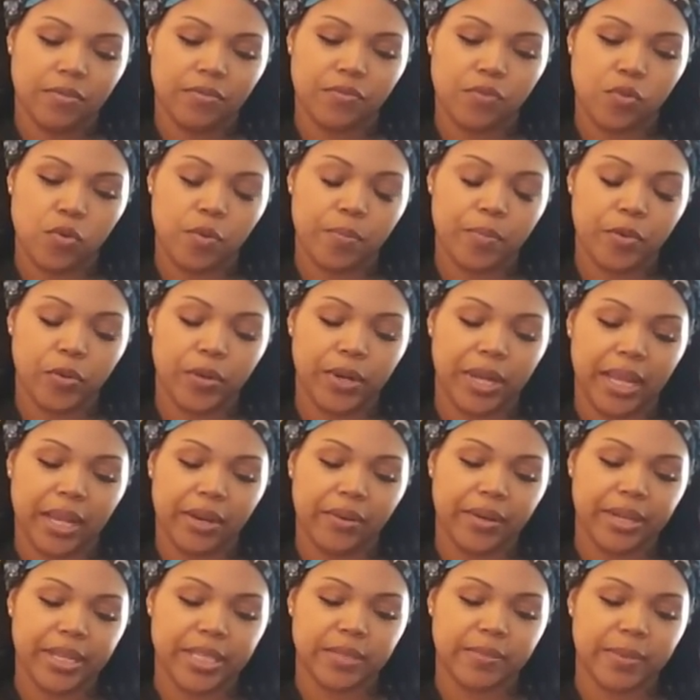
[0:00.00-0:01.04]
Full moon and
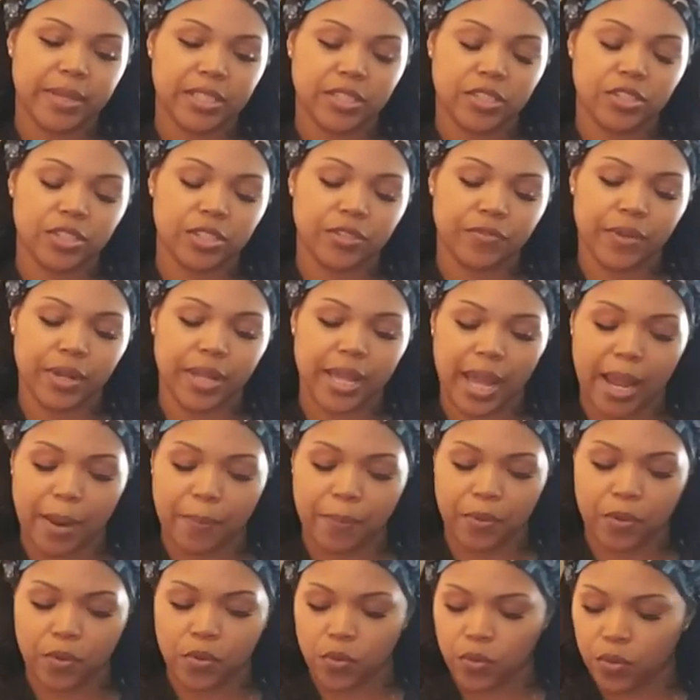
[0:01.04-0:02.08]
Aries messages for
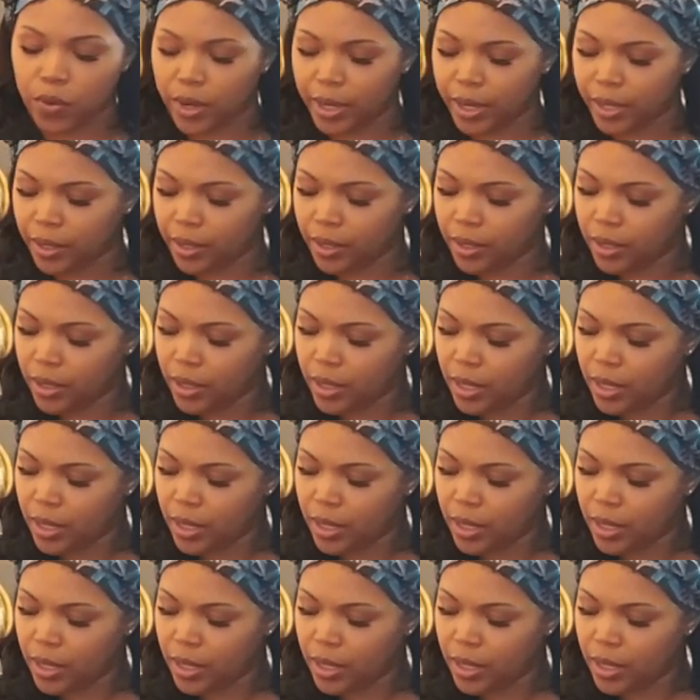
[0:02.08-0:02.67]
Capricorn.